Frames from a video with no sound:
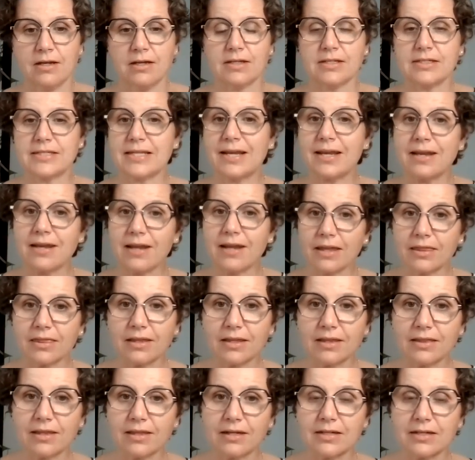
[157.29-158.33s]
There's
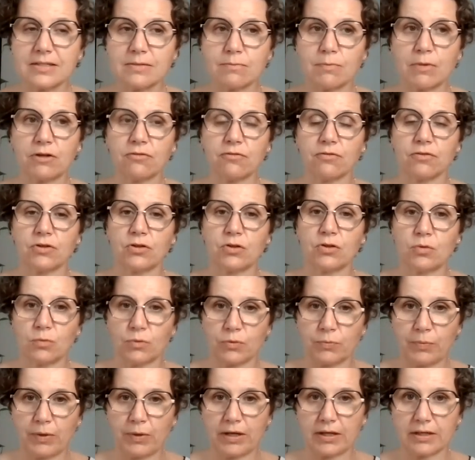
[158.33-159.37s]
nothing that is meant for you
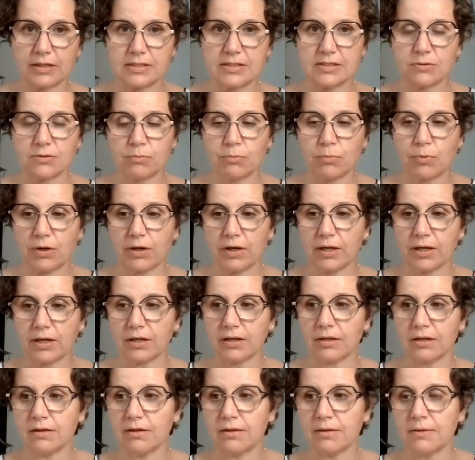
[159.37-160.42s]
will pass you
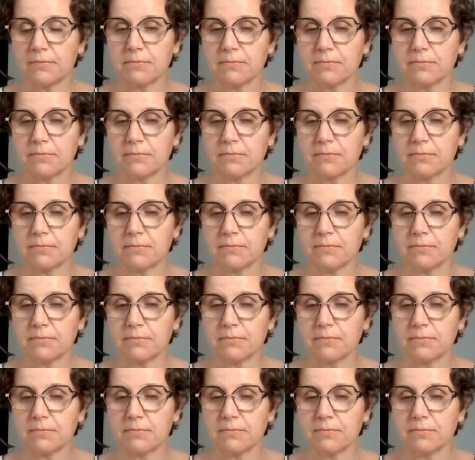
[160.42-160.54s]
by.